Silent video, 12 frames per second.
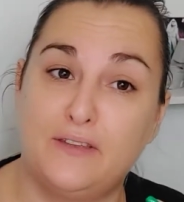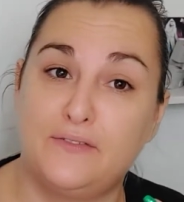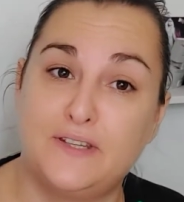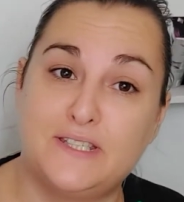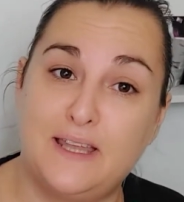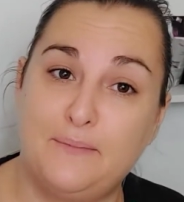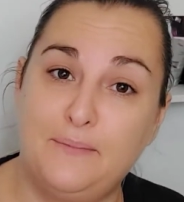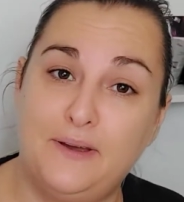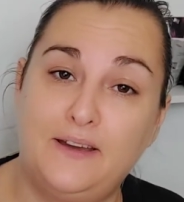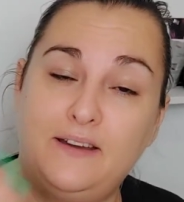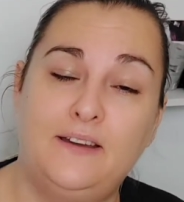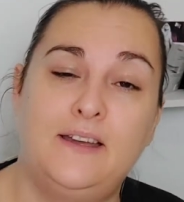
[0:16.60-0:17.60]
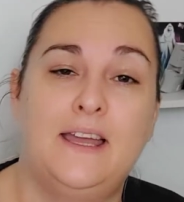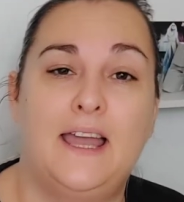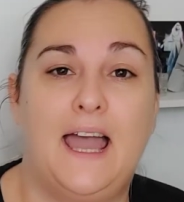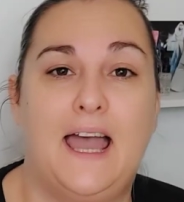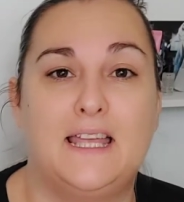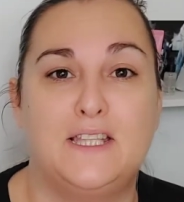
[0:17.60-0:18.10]
of December
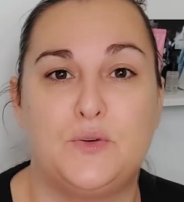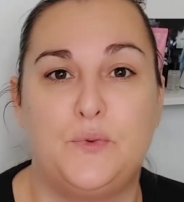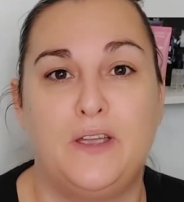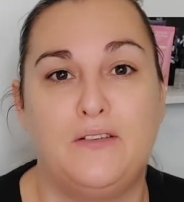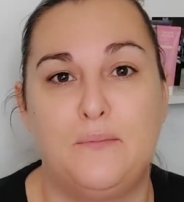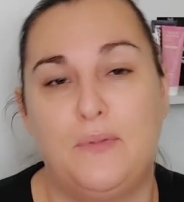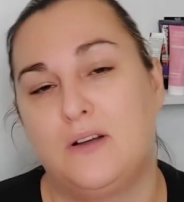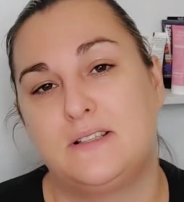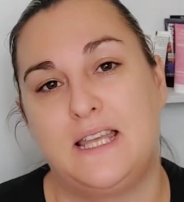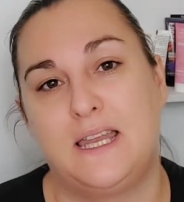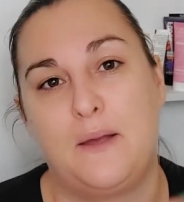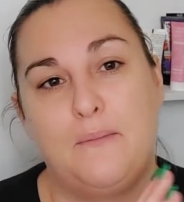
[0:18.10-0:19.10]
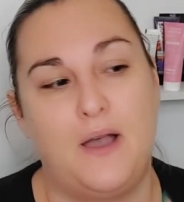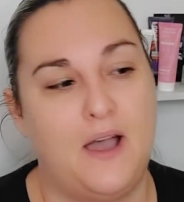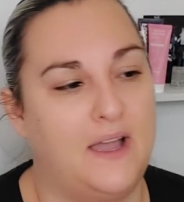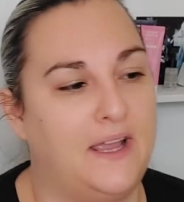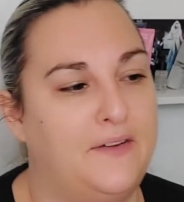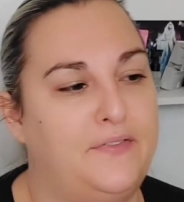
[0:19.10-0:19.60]
and we're unboxing
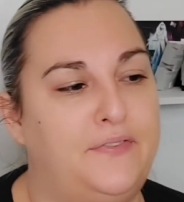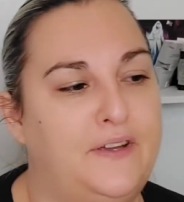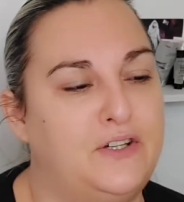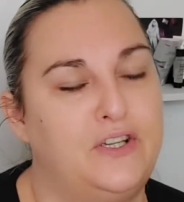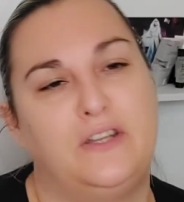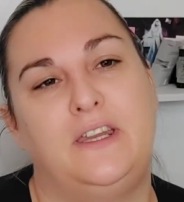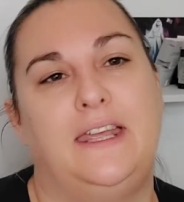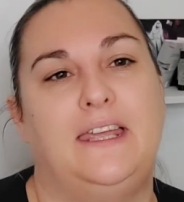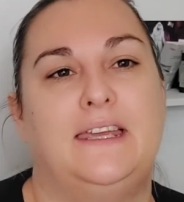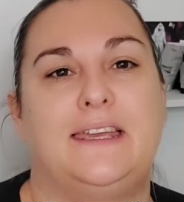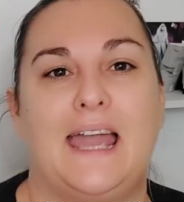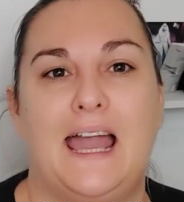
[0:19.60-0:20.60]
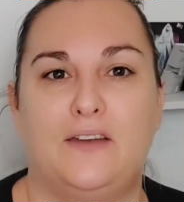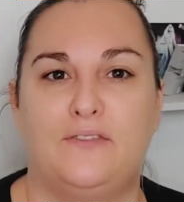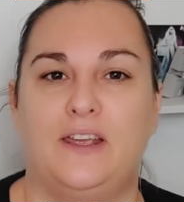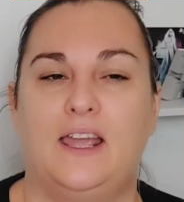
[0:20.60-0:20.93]
my Feelunique Advent